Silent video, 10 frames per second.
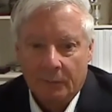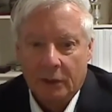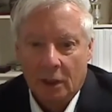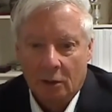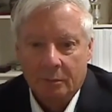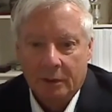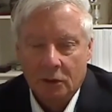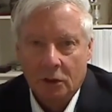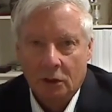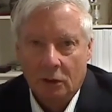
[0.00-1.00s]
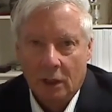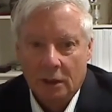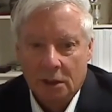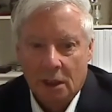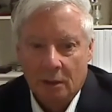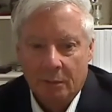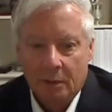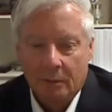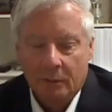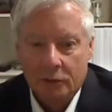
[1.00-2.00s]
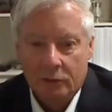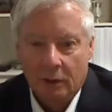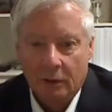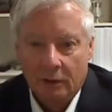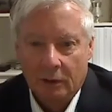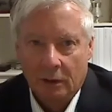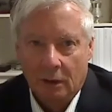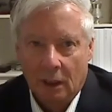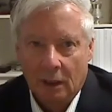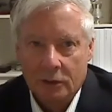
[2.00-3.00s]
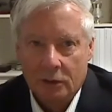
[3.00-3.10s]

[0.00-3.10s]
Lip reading: to help continue to educate people to strengthen the alliance.